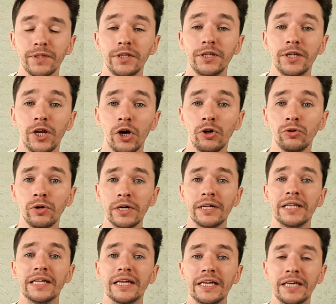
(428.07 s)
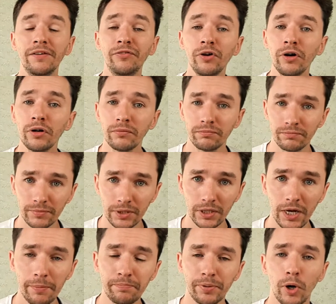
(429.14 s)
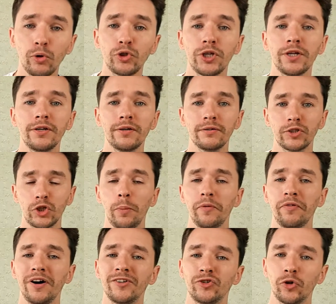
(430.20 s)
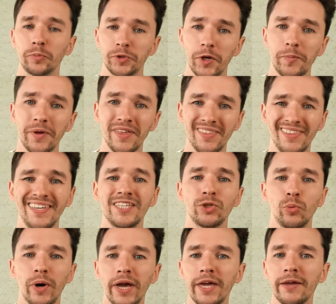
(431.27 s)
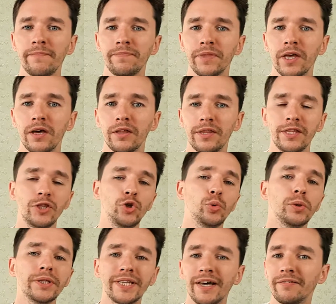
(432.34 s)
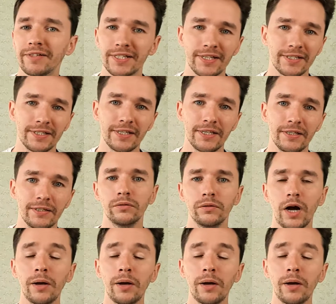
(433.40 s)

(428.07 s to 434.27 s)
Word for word: You know, if you're approaching Shopify dropshipping this way, then you will never succeed.